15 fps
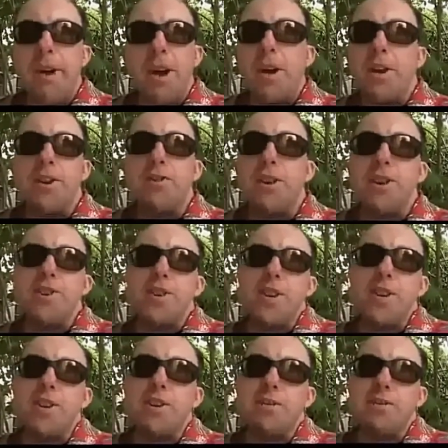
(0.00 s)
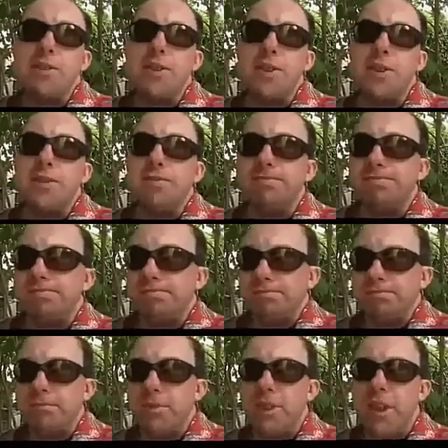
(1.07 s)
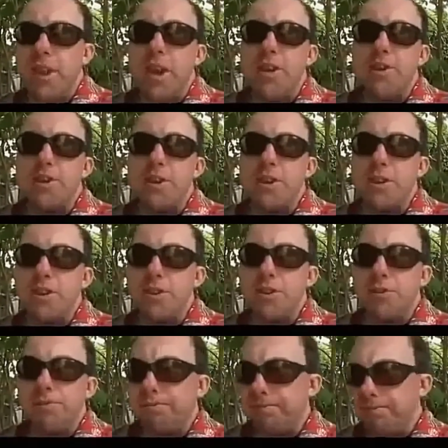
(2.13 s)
I'm not going to dress any differently than I usually do.